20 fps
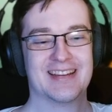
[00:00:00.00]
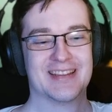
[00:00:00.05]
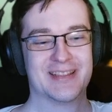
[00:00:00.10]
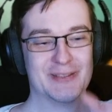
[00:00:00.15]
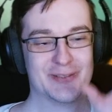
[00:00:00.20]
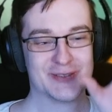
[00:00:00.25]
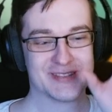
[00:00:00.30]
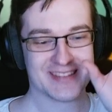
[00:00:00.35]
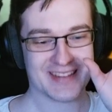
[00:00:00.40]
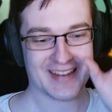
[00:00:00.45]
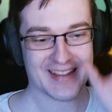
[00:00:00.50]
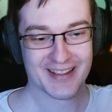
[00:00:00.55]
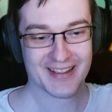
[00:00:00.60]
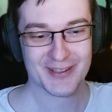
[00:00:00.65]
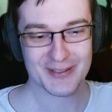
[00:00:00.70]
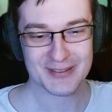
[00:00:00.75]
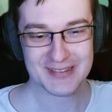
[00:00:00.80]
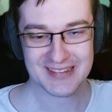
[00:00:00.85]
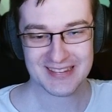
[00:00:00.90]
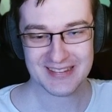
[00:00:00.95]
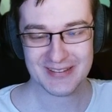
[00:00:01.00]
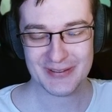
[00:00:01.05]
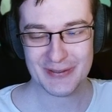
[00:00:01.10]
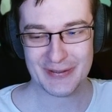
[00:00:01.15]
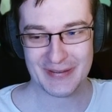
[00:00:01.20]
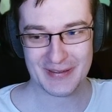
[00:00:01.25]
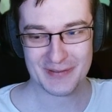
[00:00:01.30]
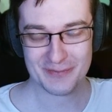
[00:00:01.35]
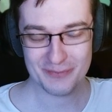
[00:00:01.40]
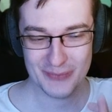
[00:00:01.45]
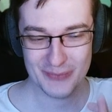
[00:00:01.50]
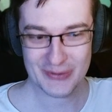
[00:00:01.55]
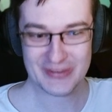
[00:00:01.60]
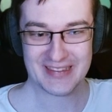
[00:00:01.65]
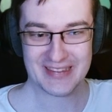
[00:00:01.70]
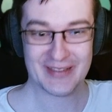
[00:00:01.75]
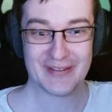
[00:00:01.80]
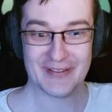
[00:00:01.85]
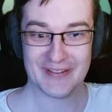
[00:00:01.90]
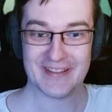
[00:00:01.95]
Use the Regrowths during burst
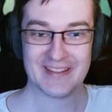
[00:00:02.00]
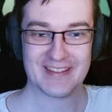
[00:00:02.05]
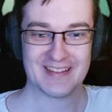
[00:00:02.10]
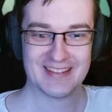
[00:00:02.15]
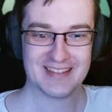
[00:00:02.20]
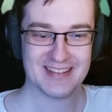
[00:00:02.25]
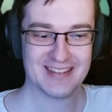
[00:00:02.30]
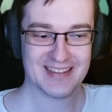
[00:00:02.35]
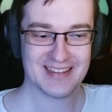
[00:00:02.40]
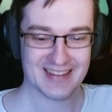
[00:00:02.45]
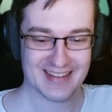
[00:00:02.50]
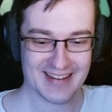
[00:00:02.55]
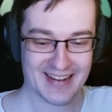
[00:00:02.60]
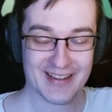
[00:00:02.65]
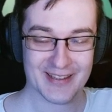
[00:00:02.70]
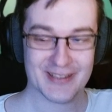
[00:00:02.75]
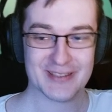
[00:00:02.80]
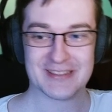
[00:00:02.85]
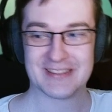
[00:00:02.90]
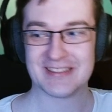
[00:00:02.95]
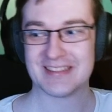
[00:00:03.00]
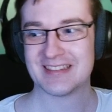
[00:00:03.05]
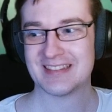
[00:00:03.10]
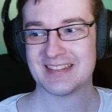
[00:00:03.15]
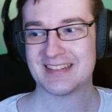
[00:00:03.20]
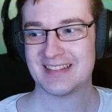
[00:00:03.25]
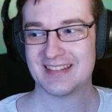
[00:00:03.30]
AoE. Regrowths.